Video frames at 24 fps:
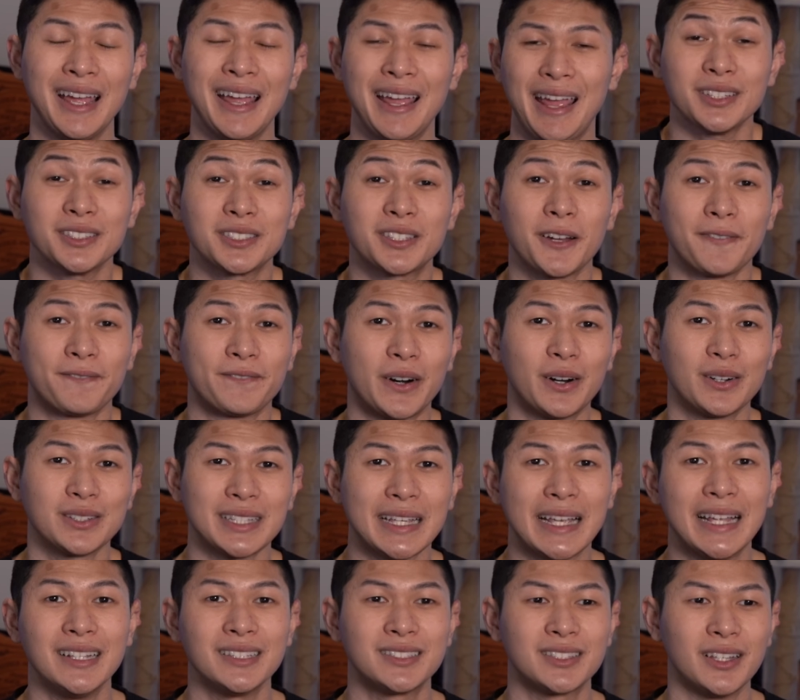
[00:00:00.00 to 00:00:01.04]
This is the
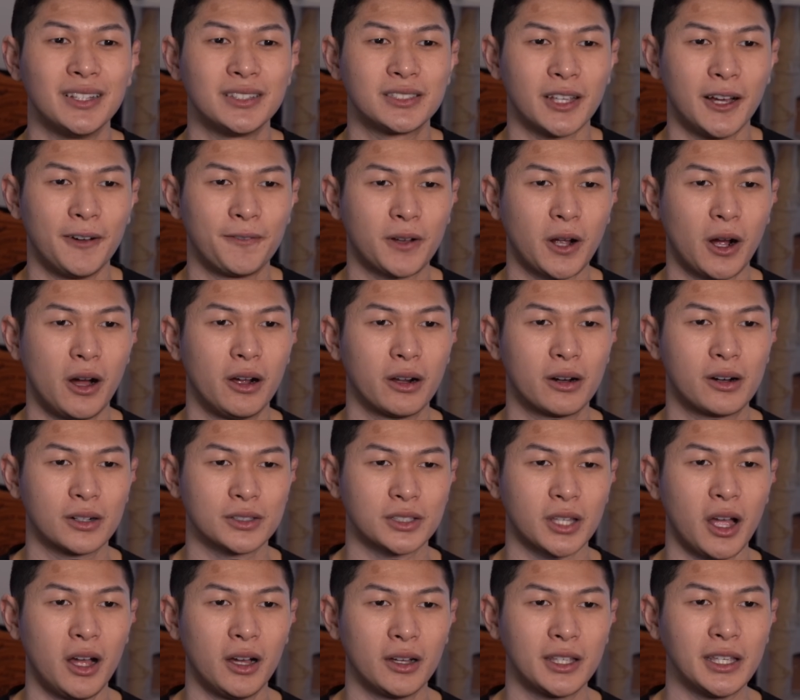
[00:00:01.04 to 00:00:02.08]
first instance of
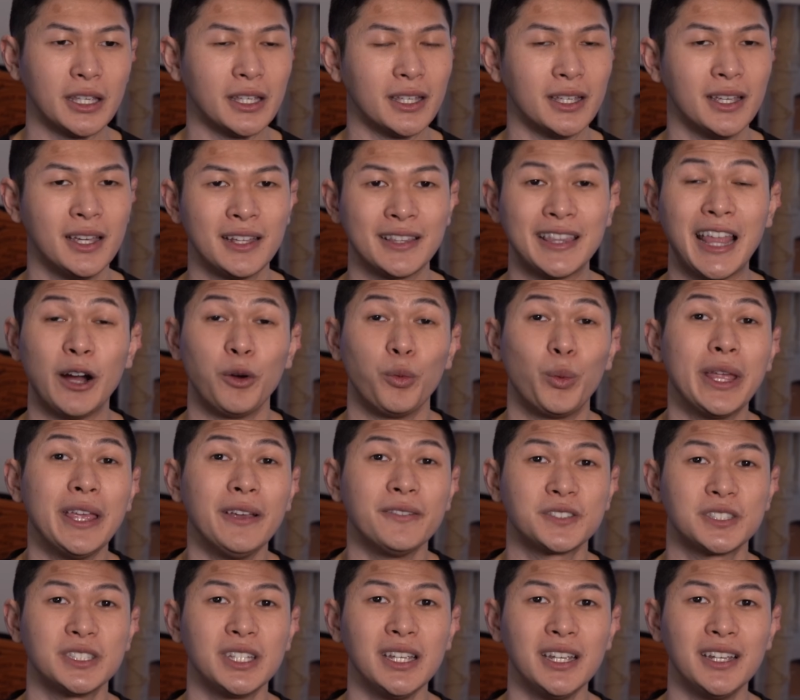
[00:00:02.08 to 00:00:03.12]
Conqueror's Haki that we
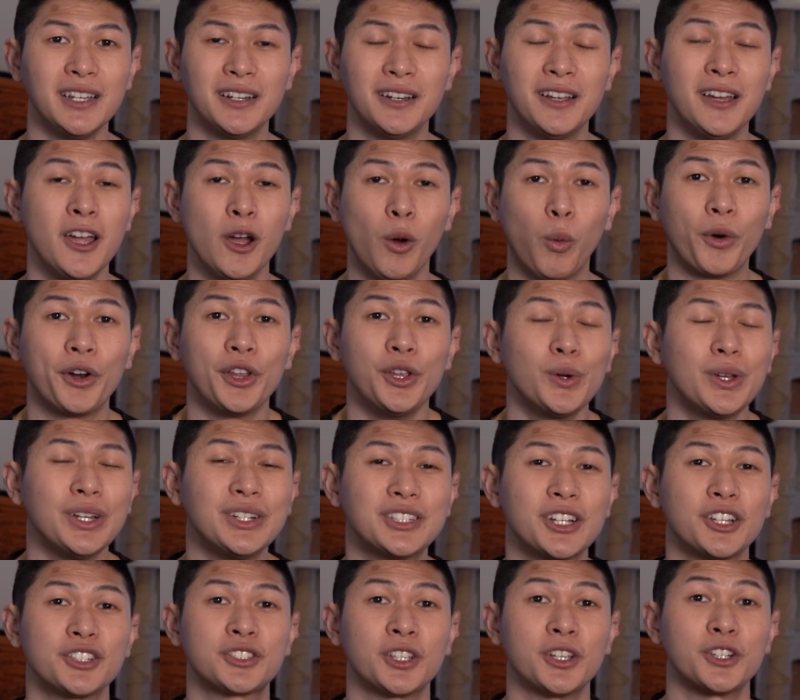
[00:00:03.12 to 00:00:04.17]
have seen where you can
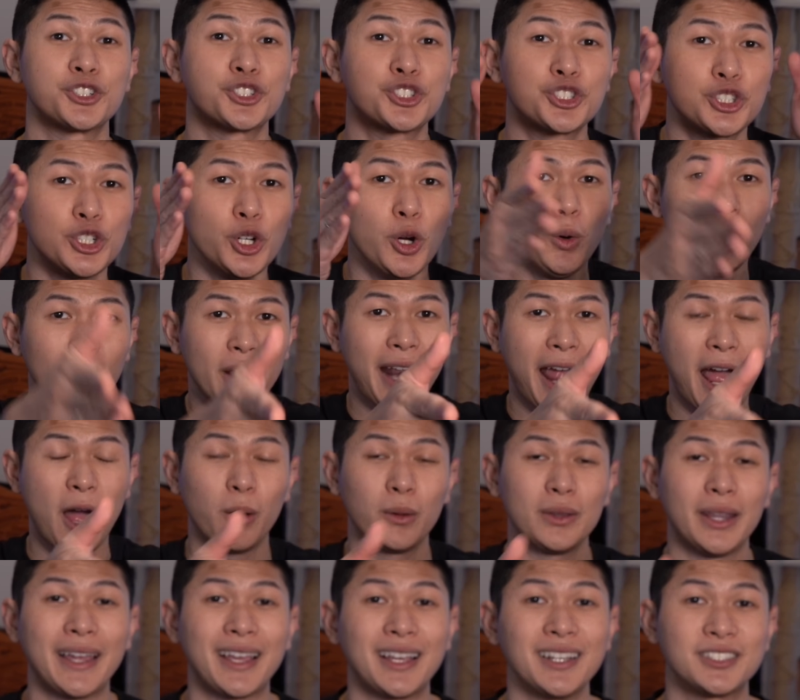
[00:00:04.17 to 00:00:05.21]
just shoot it
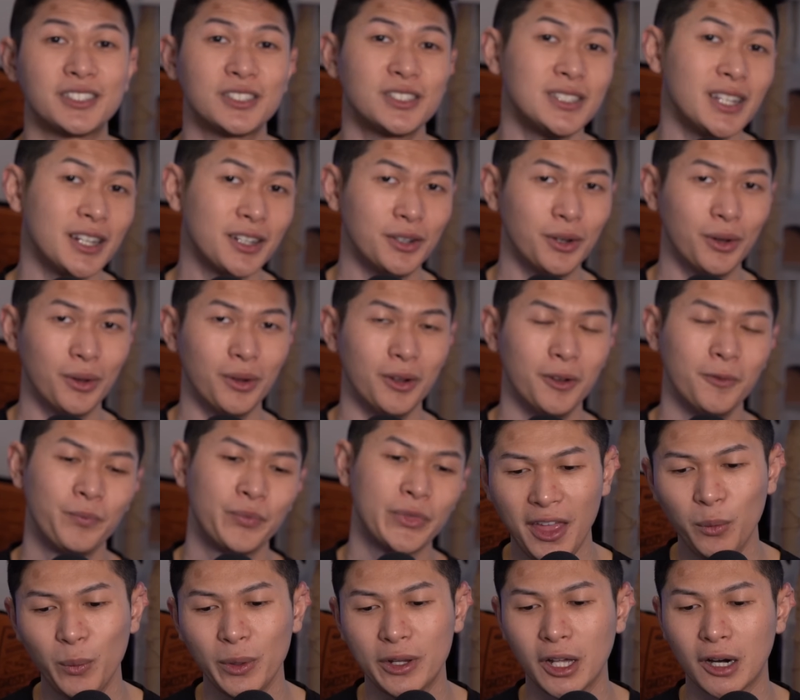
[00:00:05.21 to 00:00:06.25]
out like a signal.
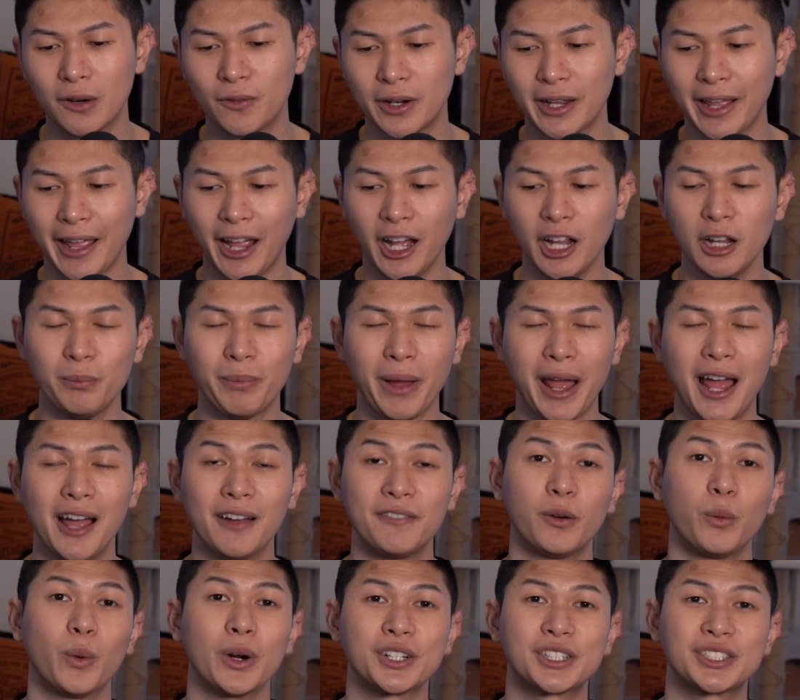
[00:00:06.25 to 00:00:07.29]
And then we cut over to
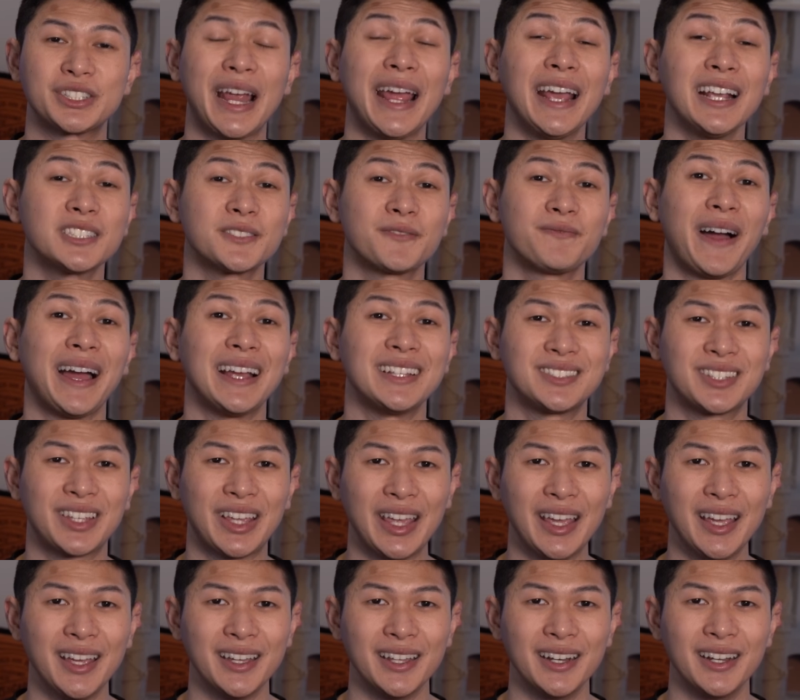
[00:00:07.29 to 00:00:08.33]
Elbaf, where Shanks fights
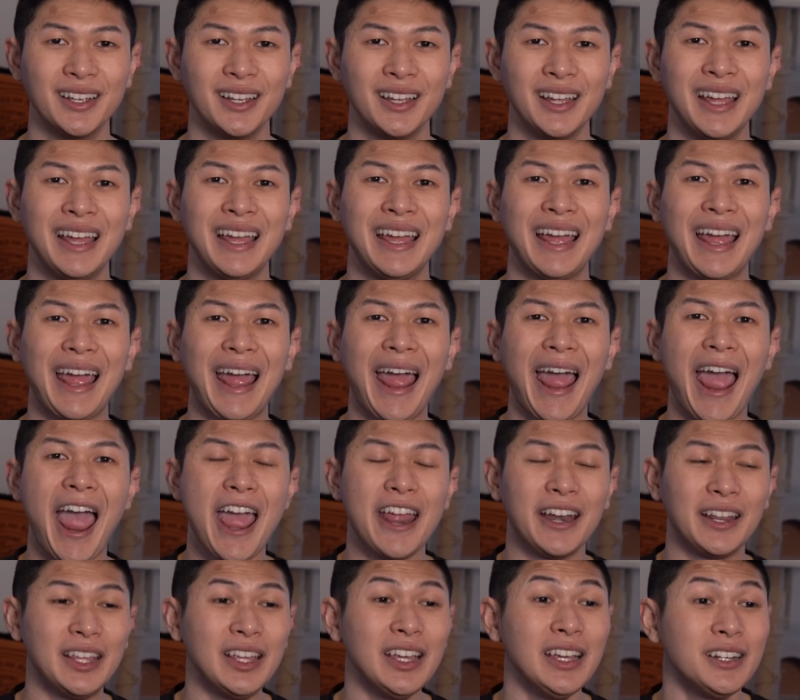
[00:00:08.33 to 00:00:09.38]
Kid,
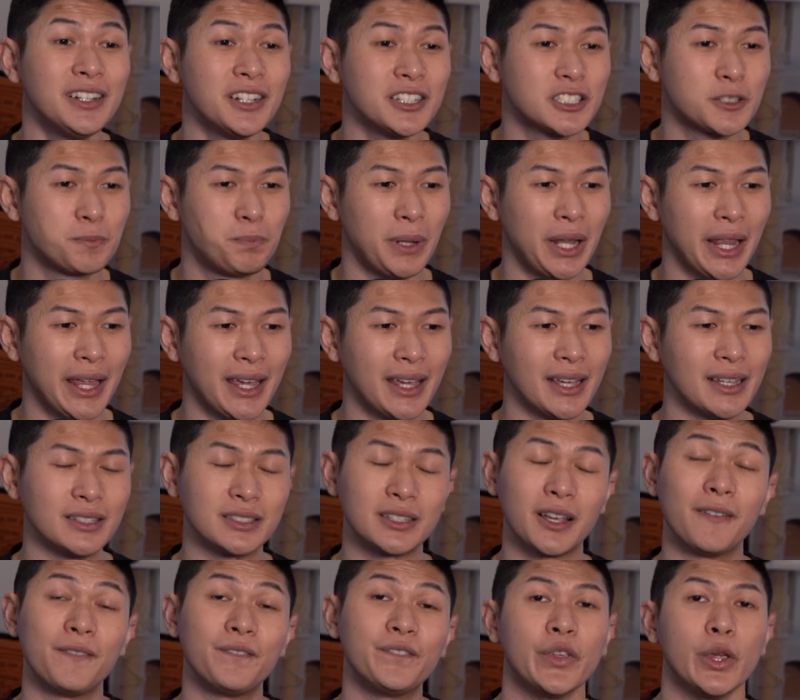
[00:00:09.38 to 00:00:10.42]
and he
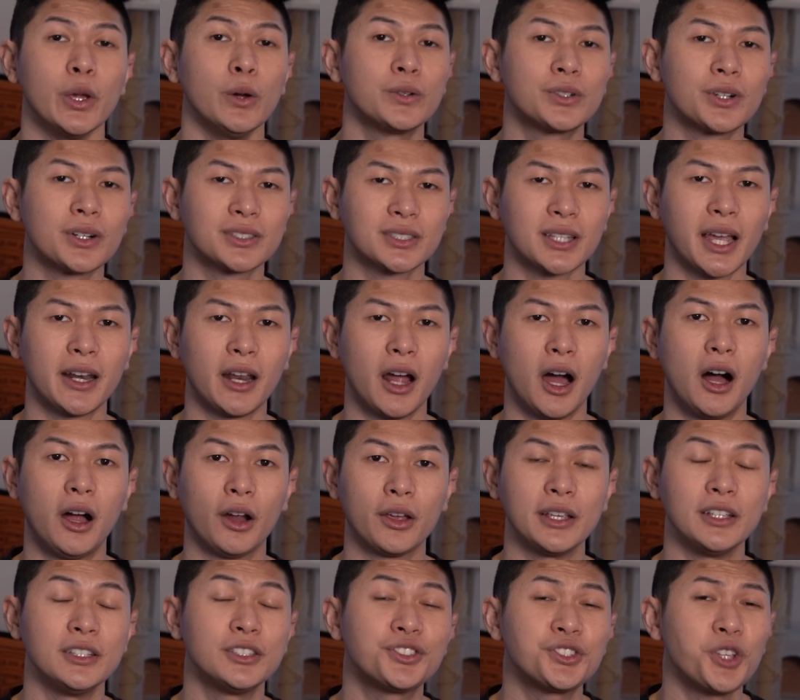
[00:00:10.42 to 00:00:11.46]
displays future sight
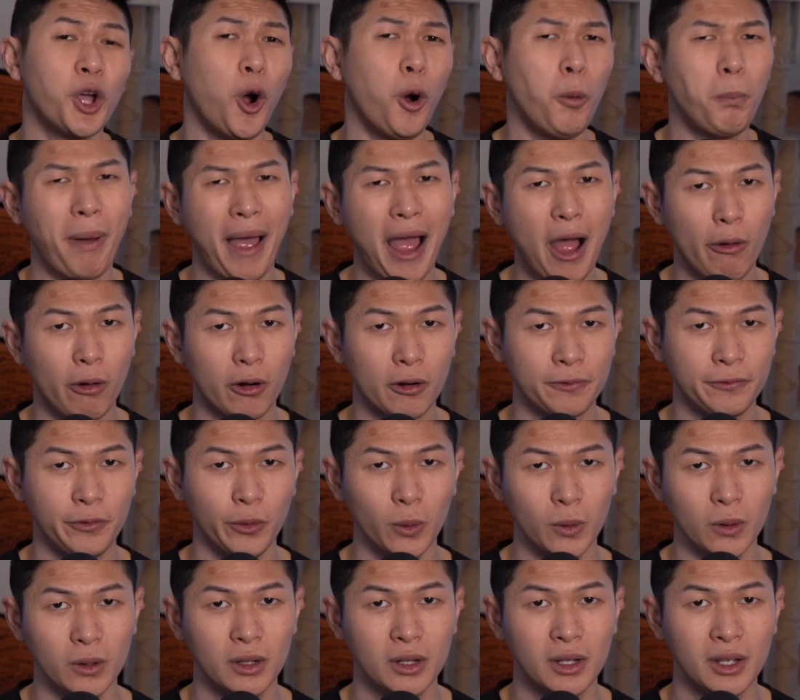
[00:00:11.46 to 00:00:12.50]
Haki so
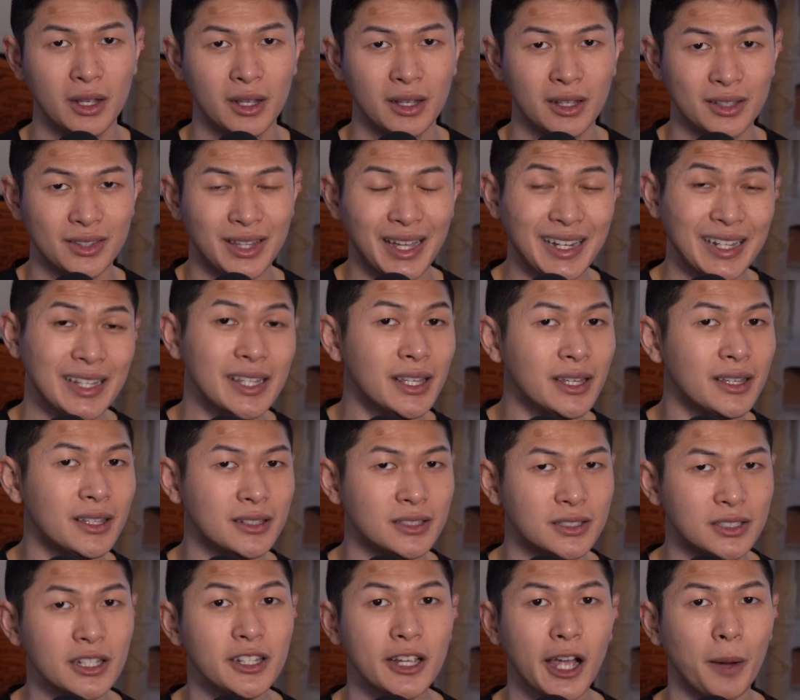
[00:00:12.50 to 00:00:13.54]
powerful that he
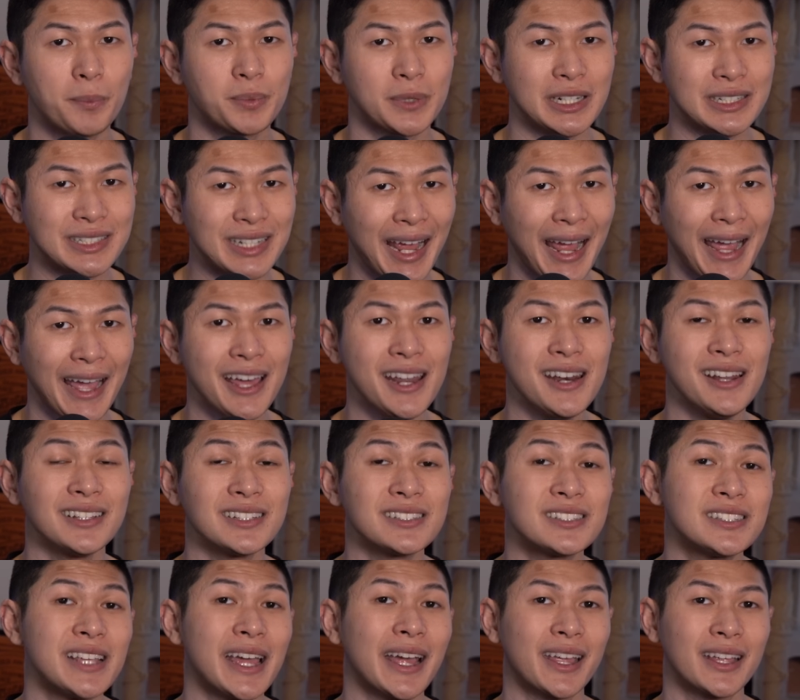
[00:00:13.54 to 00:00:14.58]
can see up to
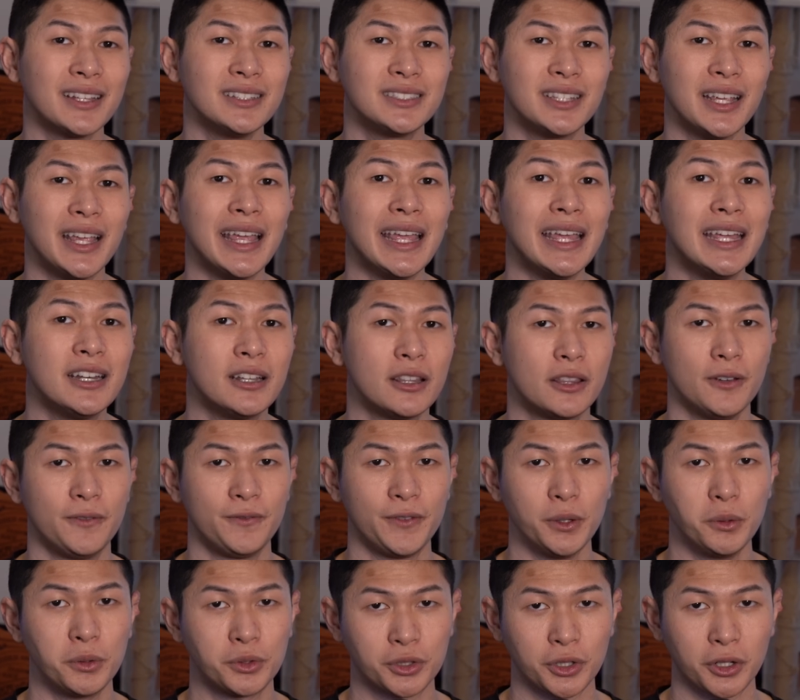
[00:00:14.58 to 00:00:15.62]
10 seconds into the
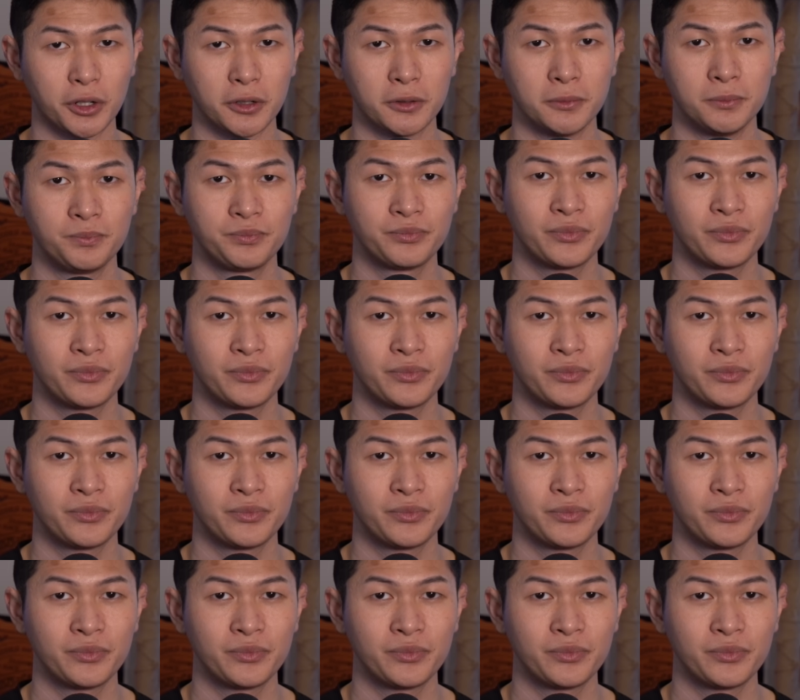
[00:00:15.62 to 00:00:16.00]
future.